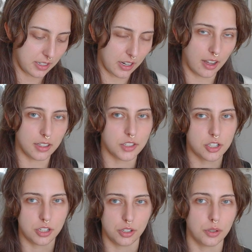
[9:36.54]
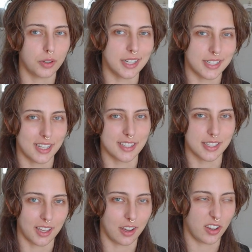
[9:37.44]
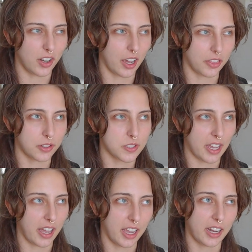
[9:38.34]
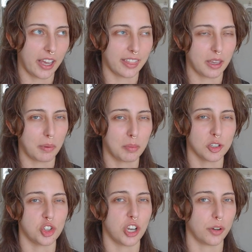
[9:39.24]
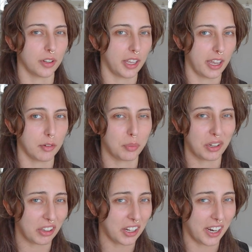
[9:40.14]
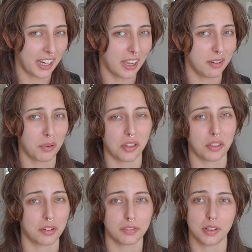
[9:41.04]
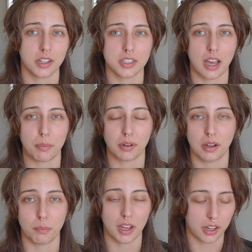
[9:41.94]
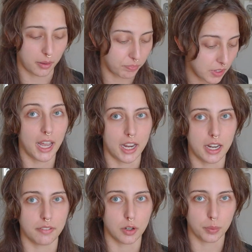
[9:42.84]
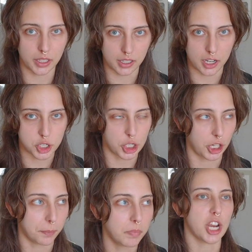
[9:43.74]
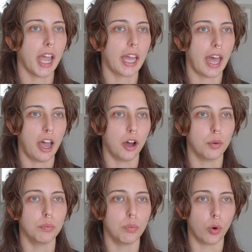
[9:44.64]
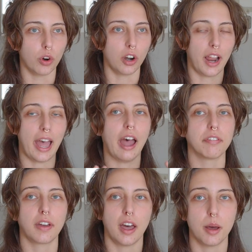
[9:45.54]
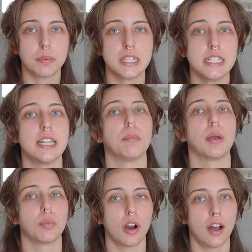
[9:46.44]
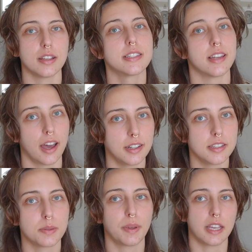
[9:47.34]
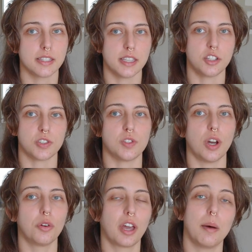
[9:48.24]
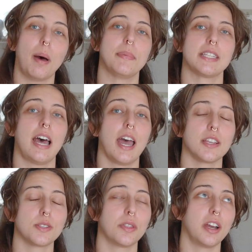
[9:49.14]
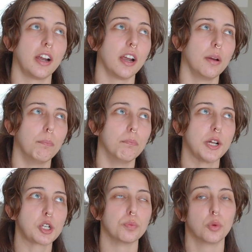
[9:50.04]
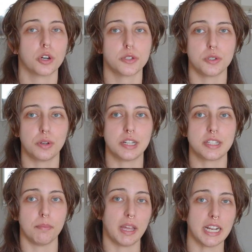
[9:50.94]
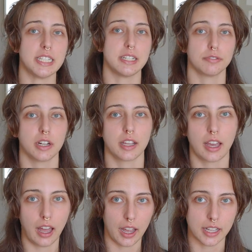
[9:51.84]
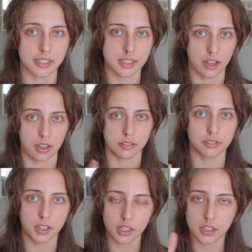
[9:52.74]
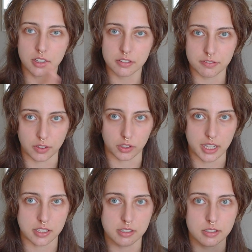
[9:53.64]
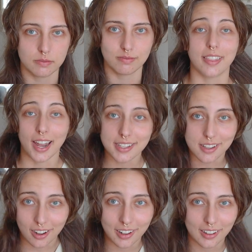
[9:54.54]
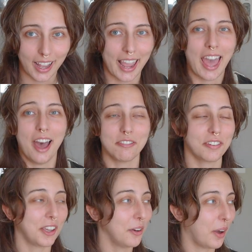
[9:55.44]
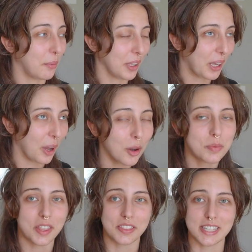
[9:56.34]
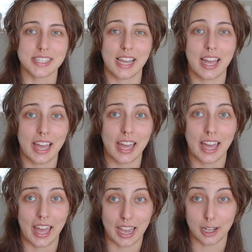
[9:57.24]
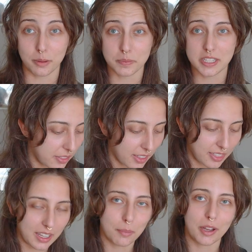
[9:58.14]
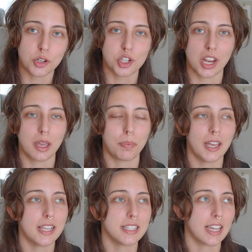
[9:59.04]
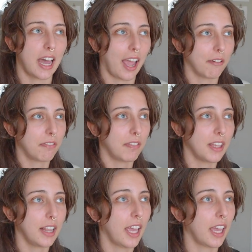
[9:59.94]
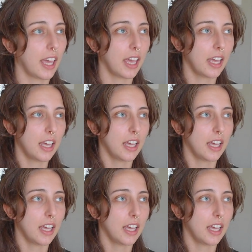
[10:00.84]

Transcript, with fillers: not too intensely on either side. I think people generally have a pretty good idea of whether they're full on top or on bottom, but if you're really not sure, check out more half cup demi bra styles because they just don't come up as high, so they're much more suited to many different kinds of fullness. That is all I have for you. I really hope that this helped. The thing about shape is I feel like